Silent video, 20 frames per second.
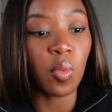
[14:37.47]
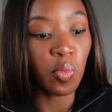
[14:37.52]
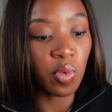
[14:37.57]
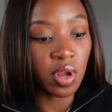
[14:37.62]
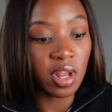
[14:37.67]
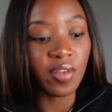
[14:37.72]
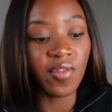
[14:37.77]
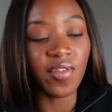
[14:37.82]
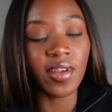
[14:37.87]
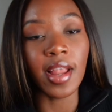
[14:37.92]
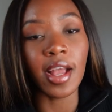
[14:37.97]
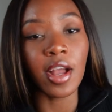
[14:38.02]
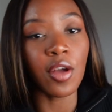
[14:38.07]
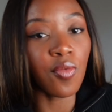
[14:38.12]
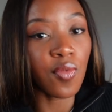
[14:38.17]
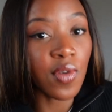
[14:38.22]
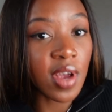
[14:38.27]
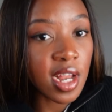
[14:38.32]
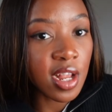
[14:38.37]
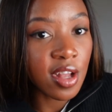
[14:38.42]
And we live in like
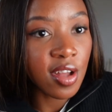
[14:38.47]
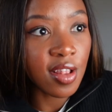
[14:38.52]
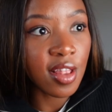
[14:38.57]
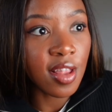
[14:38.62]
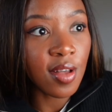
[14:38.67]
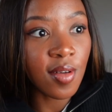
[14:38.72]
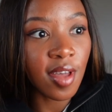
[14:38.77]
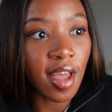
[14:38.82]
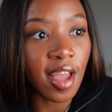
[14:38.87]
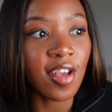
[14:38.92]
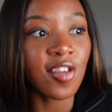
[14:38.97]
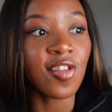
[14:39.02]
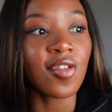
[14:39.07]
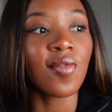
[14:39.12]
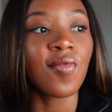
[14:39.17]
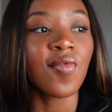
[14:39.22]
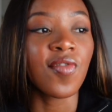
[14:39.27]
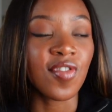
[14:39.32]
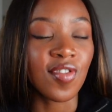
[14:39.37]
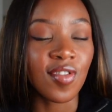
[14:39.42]
a really good
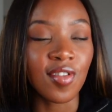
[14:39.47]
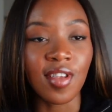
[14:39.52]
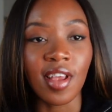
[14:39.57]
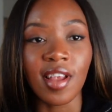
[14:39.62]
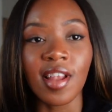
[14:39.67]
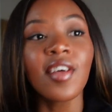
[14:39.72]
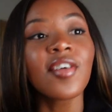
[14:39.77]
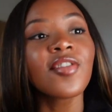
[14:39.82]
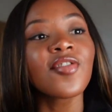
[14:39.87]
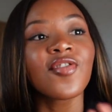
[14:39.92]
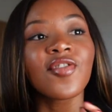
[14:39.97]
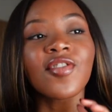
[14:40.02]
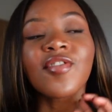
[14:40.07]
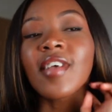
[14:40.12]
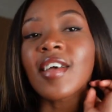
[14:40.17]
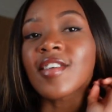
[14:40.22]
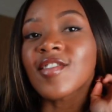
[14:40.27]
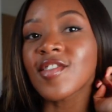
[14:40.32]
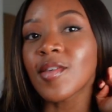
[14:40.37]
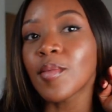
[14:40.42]
location for Sunday lunch.
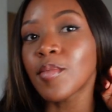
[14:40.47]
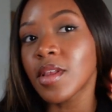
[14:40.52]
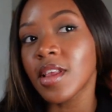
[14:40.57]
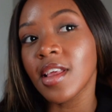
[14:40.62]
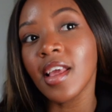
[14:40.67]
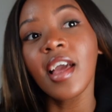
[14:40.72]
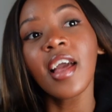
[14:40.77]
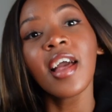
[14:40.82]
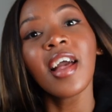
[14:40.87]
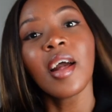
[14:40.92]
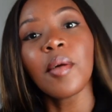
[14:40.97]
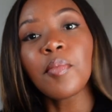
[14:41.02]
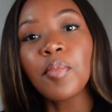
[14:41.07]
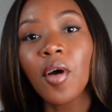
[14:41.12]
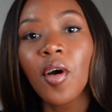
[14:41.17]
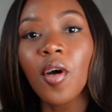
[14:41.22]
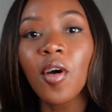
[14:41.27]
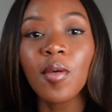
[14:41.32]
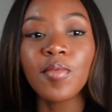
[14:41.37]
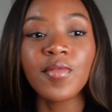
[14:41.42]
There's like so many
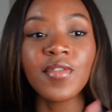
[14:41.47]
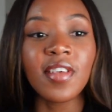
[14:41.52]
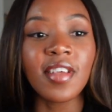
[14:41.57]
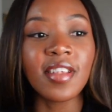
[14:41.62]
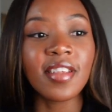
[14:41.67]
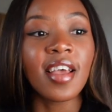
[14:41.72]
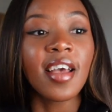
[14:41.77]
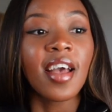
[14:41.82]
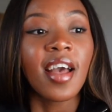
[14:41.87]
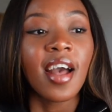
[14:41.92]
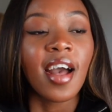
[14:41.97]
pubs and